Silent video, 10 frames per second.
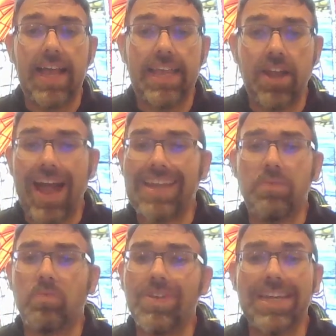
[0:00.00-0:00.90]

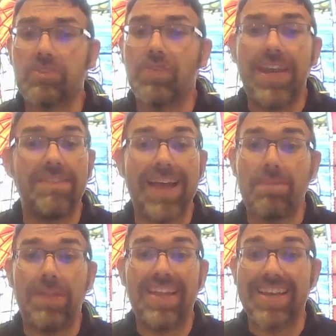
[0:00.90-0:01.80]
didn't really grieve. I
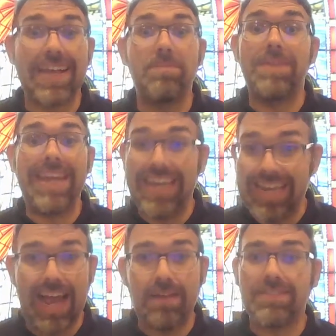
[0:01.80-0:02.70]
played the
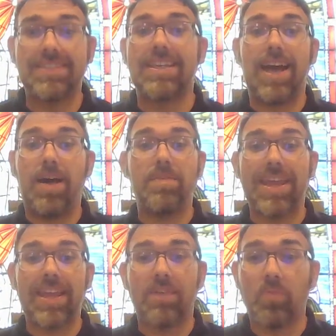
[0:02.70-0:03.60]
comedian. I was the
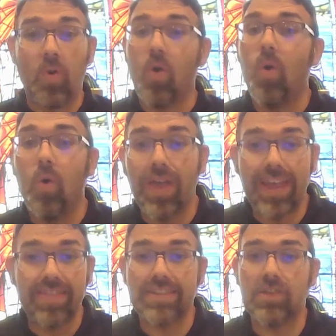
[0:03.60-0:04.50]
comic role
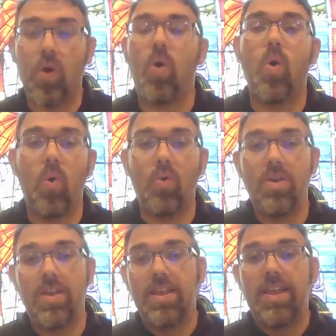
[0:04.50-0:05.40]
in this whole
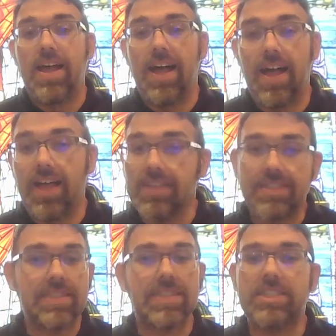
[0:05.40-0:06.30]

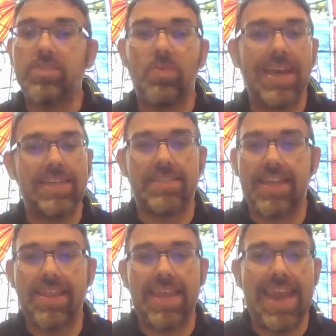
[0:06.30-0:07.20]
situation.
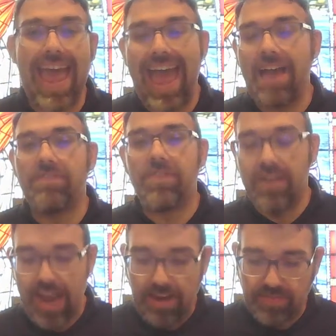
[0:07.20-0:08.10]
And then
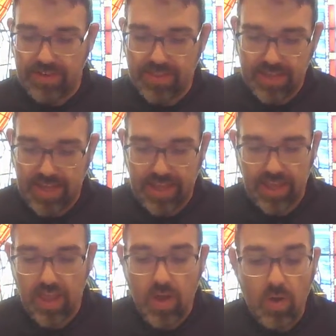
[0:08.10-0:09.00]
after
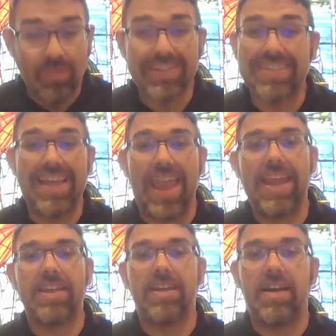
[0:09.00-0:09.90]
everything was said
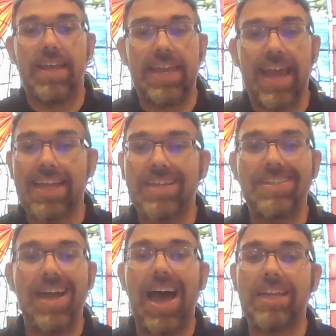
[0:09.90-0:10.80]
and done, and I could
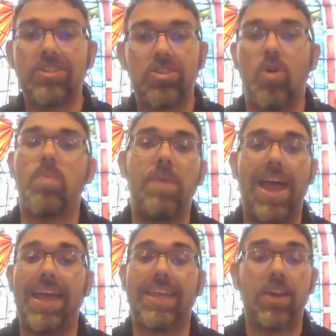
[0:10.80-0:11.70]
not choke
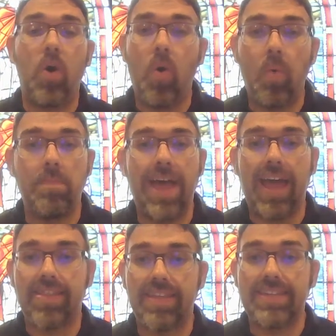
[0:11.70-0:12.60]
back and hold
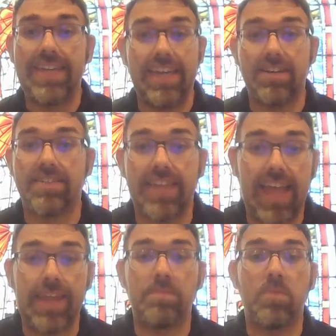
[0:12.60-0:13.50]
back the tears
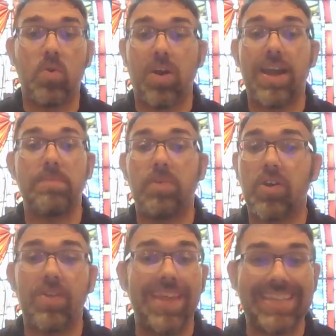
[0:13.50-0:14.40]
anymore and put
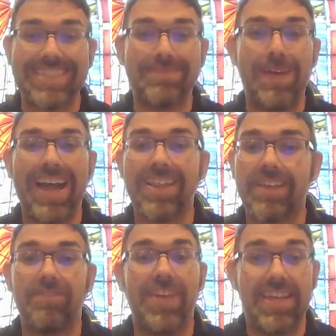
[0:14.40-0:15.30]
on that
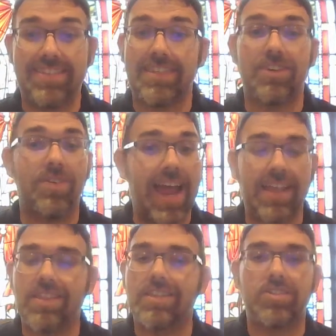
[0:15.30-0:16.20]
smiling face and
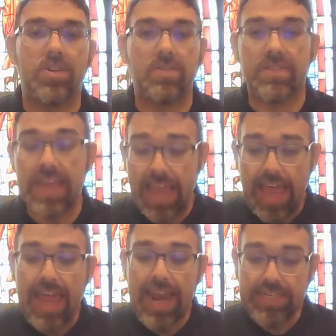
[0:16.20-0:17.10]
crack the jokes,
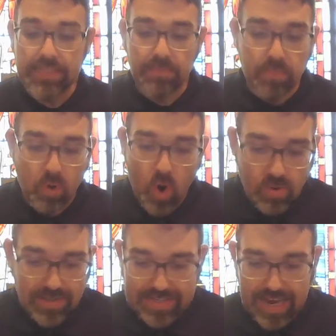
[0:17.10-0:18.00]
and I just
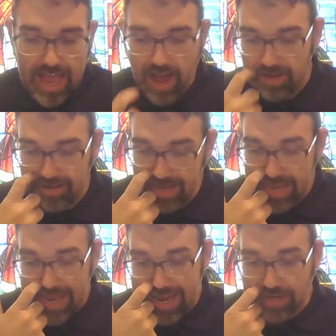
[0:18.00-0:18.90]
broke down
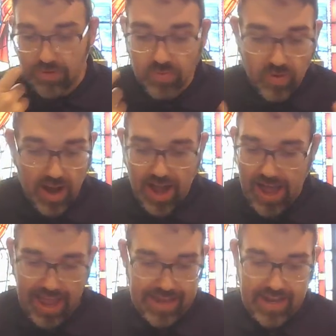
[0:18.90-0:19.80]
and
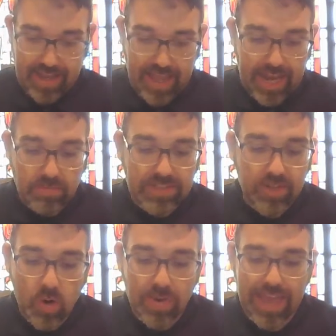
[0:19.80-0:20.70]
cried. And it was
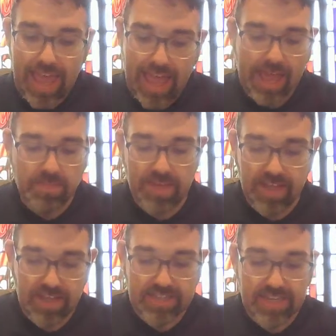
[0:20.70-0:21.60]
okay,
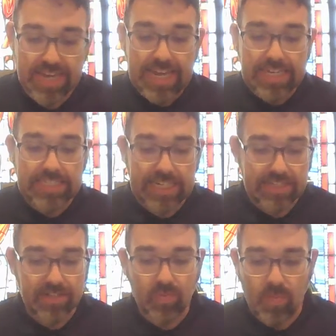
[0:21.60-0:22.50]
because
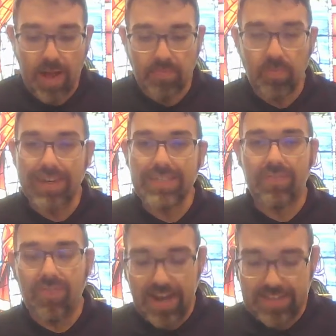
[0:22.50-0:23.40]
Jesus wept when his
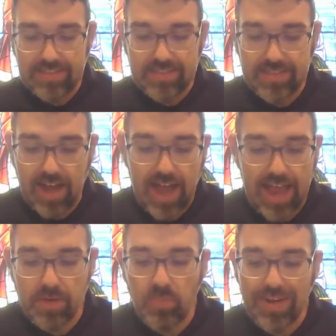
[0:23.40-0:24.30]
friend
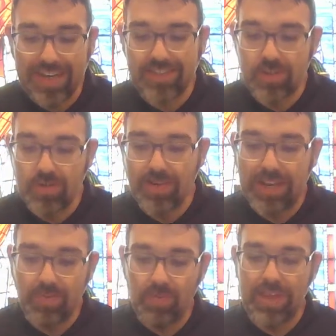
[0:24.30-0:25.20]
died, and we too
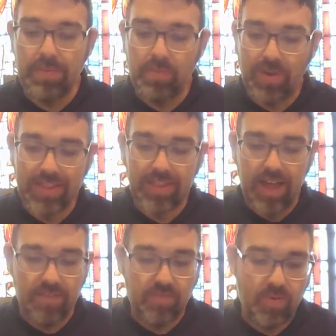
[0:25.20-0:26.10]
can weep when
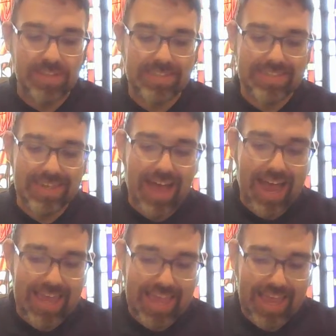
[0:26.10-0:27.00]
loved ones
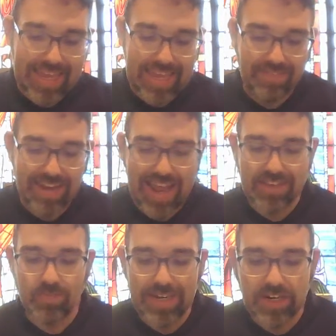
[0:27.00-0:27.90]
die. Yet even
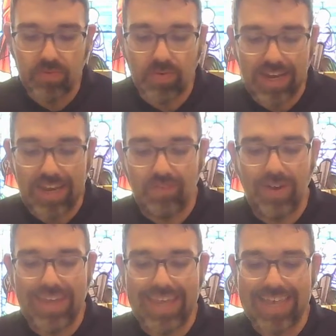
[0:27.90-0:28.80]
as we grieve,
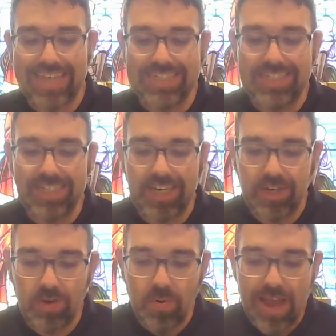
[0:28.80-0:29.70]
we can
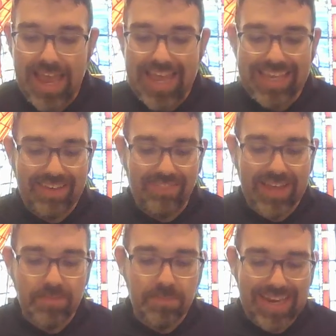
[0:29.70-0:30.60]
continue
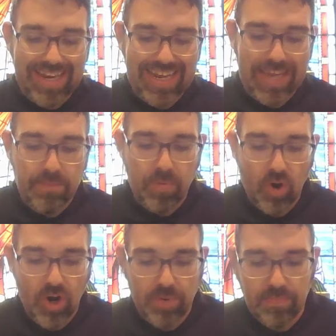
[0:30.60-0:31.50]
giving meaning and
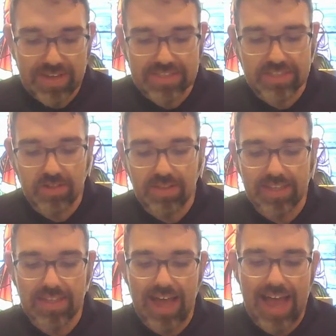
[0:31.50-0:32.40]
purpose to the
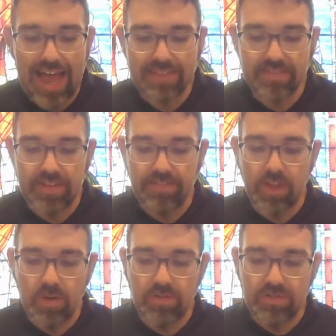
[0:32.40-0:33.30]
lives of
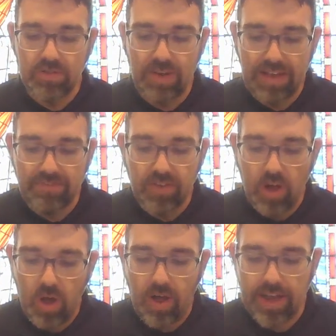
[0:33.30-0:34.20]
those who have
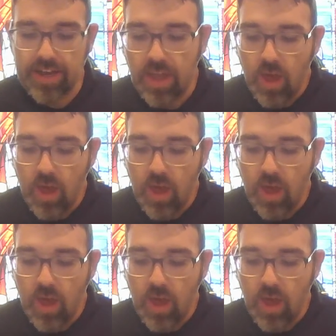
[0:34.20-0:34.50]
gone.